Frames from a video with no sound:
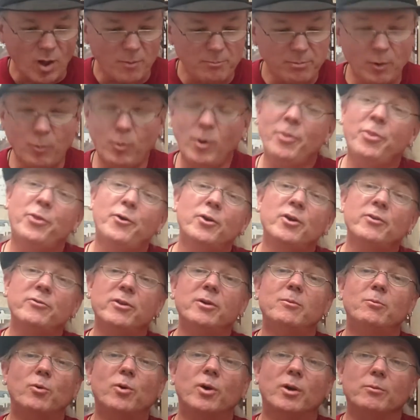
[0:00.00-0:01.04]
but one third of
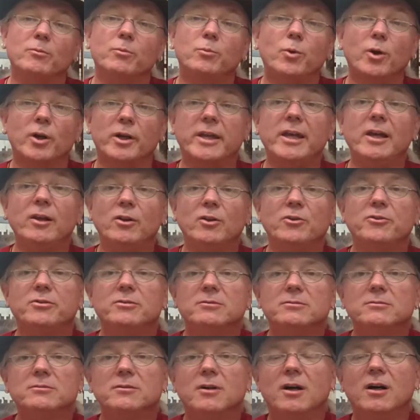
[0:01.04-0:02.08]
them were, were
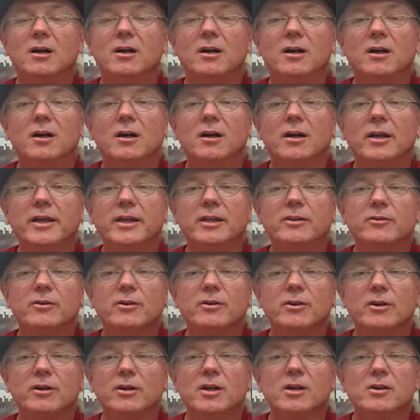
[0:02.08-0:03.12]
killed uh,
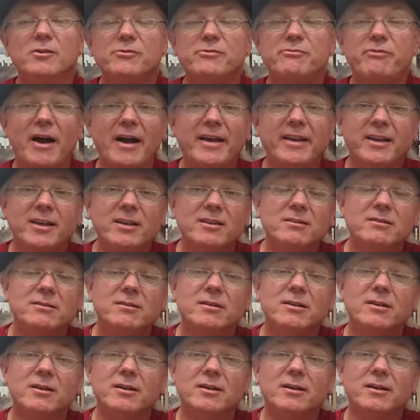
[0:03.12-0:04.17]
either fighting,
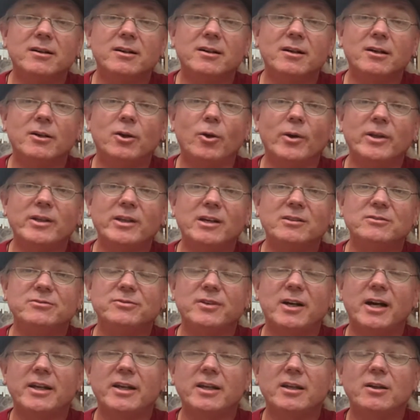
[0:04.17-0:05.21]
uh, going down
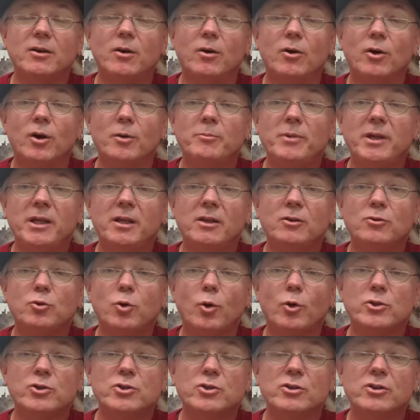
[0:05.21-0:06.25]
fighting, or being
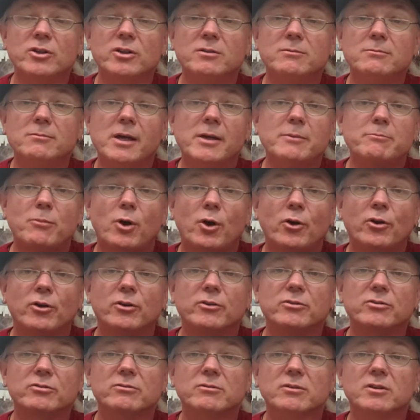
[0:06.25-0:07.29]
tortured and, and
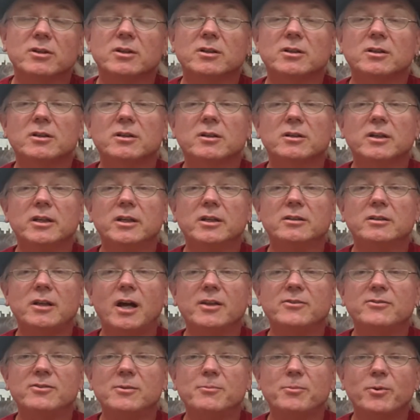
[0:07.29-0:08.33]
murdered uh, in
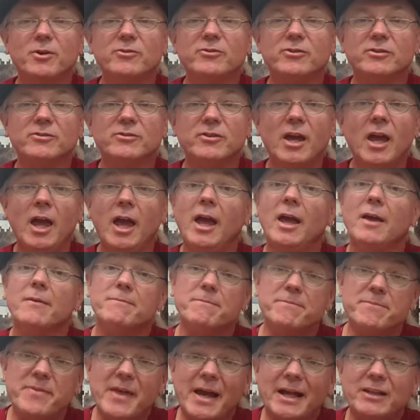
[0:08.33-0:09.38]
Nazi prisons.
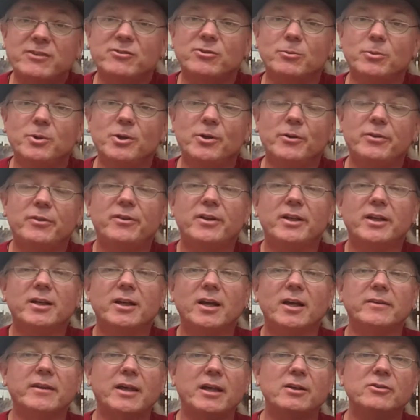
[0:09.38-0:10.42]
That's a real thing,
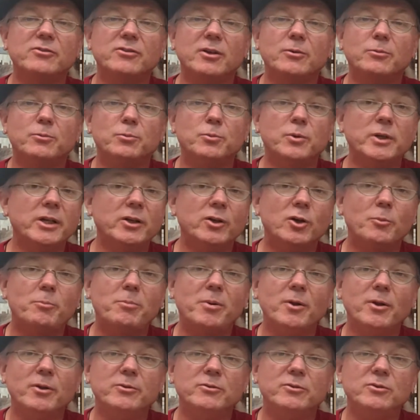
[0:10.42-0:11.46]
and that is a real,
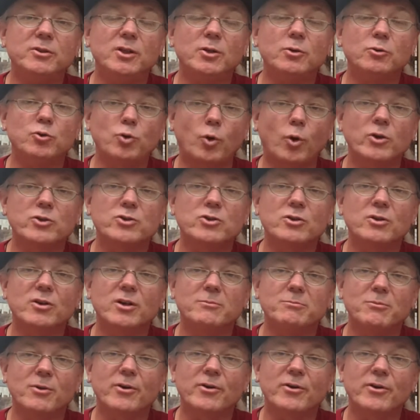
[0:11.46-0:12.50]
uh, you know, torture
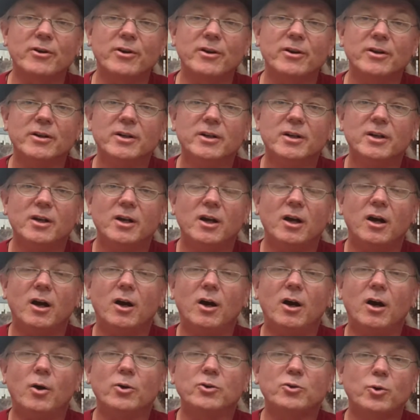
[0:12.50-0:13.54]
and murder
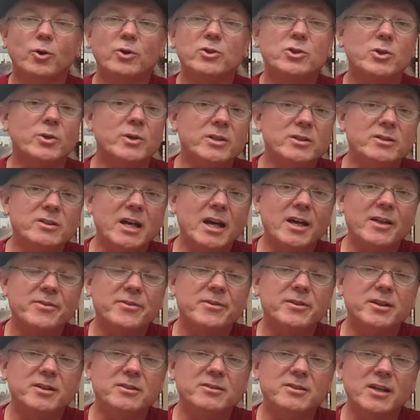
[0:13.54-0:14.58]
uh, or torture and
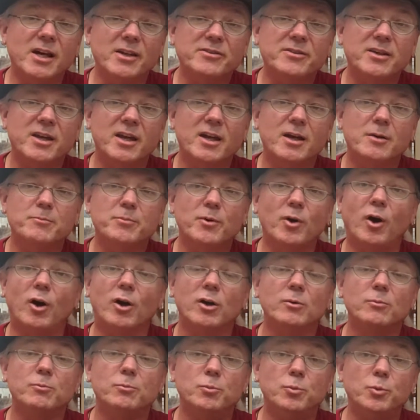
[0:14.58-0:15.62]
death in a death camp
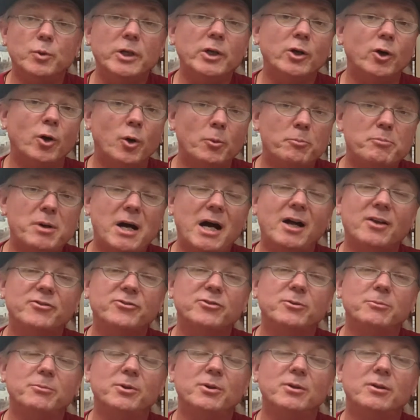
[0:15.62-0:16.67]
are real
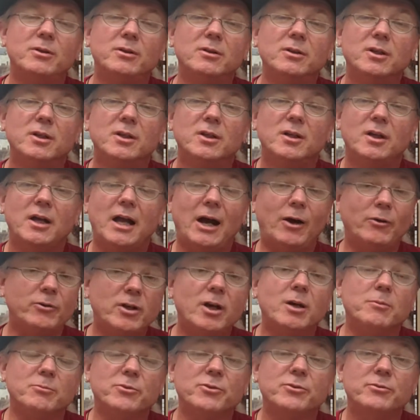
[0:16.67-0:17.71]
possible
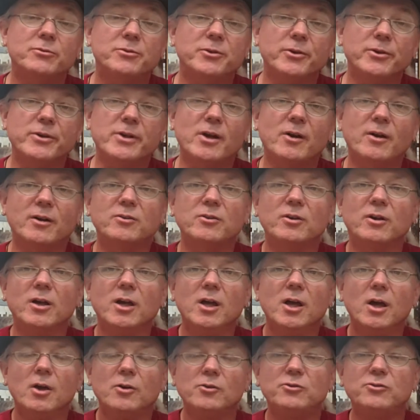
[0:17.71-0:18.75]
outcomes for your character.
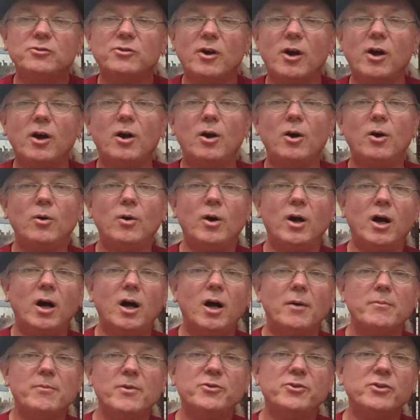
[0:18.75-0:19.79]
So
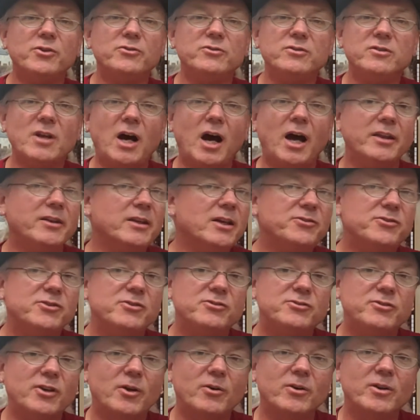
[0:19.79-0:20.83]
um, this is not
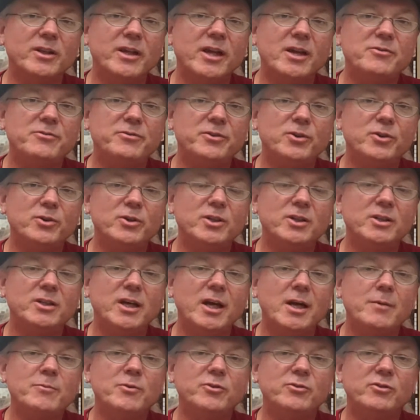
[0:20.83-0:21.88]
necessarily a feel-good
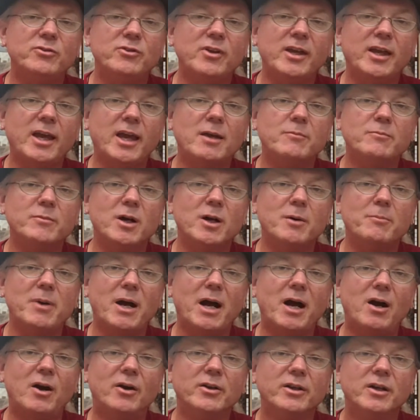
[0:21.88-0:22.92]
game. This is a game
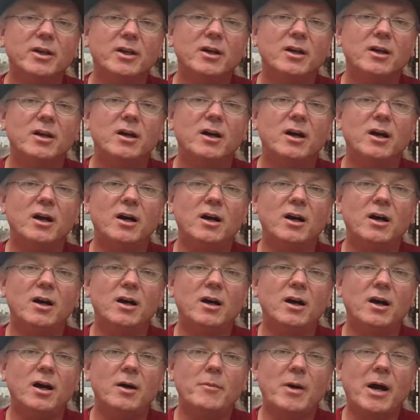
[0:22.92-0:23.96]
about
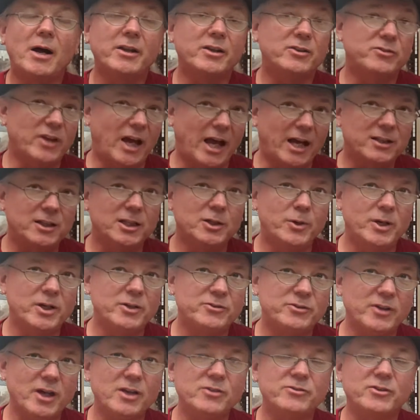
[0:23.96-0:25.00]
uh, about exactly what
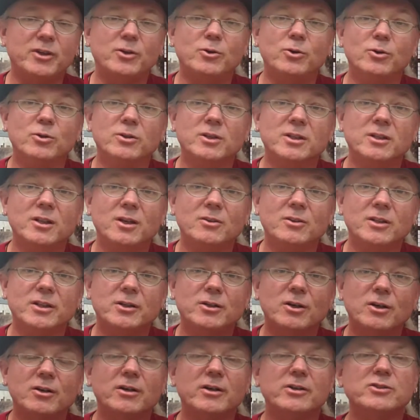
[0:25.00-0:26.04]
it says, a cool and lonely
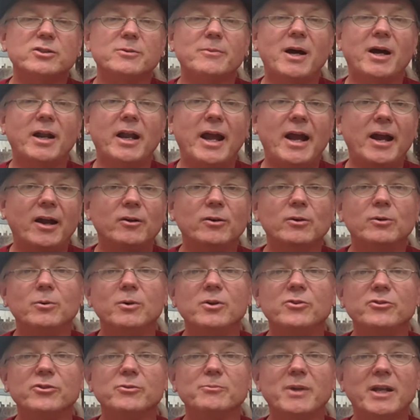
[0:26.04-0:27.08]
courage, about
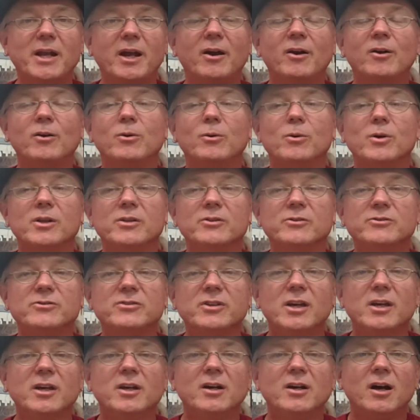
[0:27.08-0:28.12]
heroism and
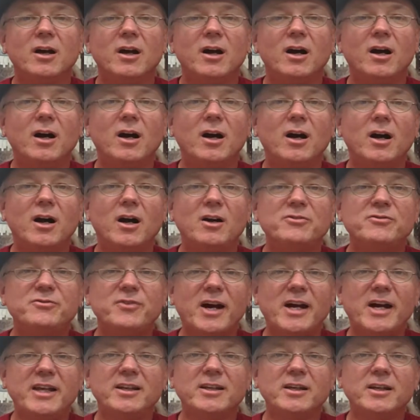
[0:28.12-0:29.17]
heroines, uh,
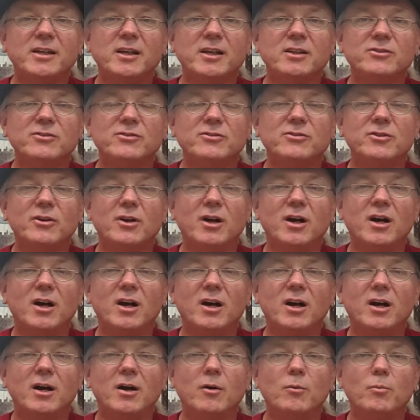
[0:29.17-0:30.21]
fighting against
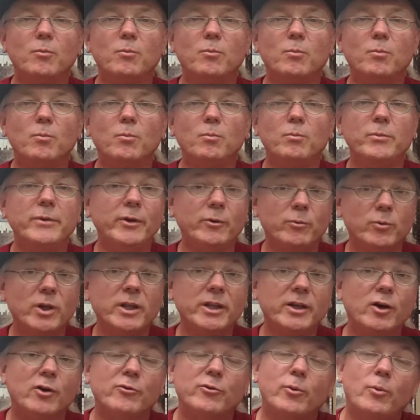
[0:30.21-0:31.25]
uh,
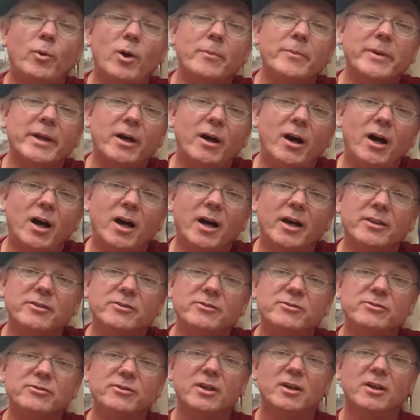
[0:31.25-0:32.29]
really overwhelming
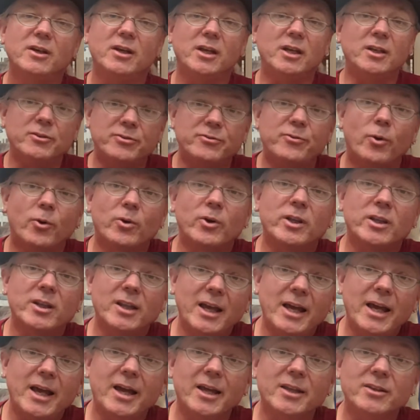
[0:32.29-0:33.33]
odds in a foreign
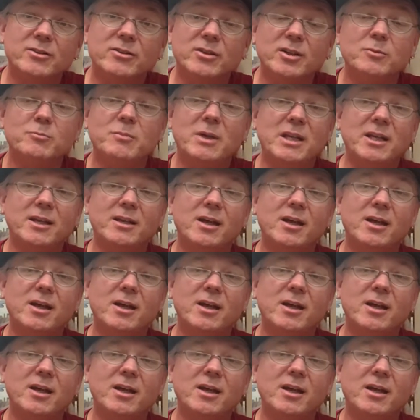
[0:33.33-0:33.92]
land in many